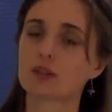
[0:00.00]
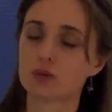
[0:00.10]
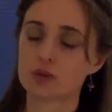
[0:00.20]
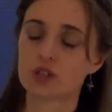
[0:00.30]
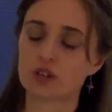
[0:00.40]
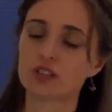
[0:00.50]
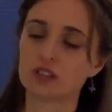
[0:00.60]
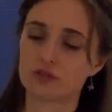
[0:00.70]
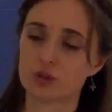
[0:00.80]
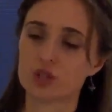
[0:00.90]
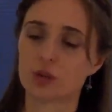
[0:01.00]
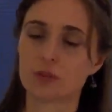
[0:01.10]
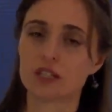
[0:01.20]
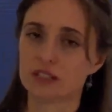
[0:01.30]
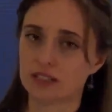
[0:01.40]
And also in the future
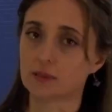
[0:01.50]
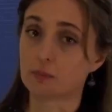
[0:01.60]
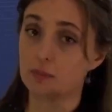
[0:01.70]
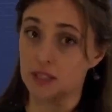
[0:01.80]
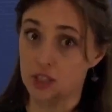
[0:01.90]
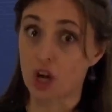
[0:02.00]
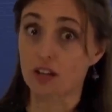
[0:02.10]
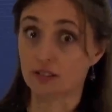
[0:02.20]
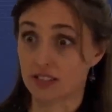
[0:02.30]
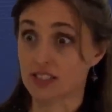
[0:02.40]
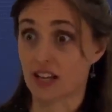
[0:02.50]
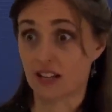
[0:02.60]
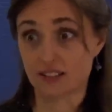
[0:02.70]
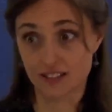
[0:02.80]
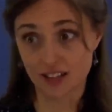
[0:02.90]
there'll be a clip entitled
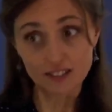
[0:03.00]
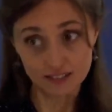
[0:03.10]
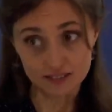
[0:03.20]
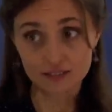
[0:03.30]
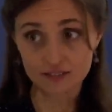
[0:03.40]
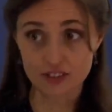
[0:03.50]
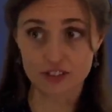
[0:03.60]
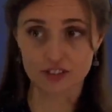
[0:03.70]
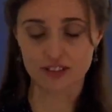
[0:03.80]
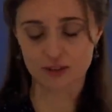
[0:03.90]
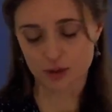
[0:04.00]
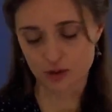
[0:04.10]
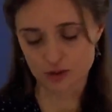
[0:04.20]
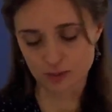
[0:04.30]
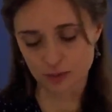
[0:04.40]
exactly that. Yes. So that will
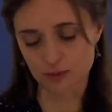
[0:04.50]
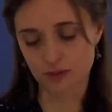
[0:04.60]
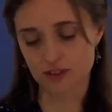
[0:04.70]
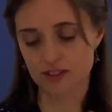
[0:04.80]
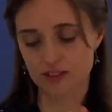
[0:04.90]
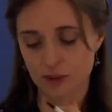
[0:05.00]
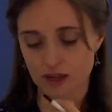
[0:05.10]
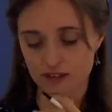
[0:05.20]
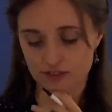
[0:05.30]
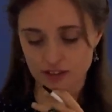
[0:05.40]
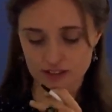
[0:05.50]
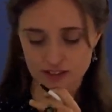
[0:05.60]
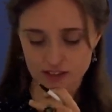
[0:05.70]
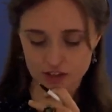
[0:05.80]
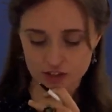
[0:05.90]
correspond with this part of our
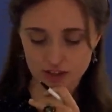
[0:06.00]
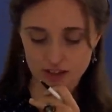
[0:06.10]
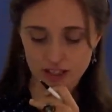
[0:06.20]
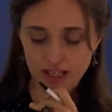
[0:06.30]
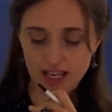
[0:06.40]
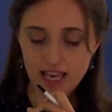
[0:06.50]
discussion.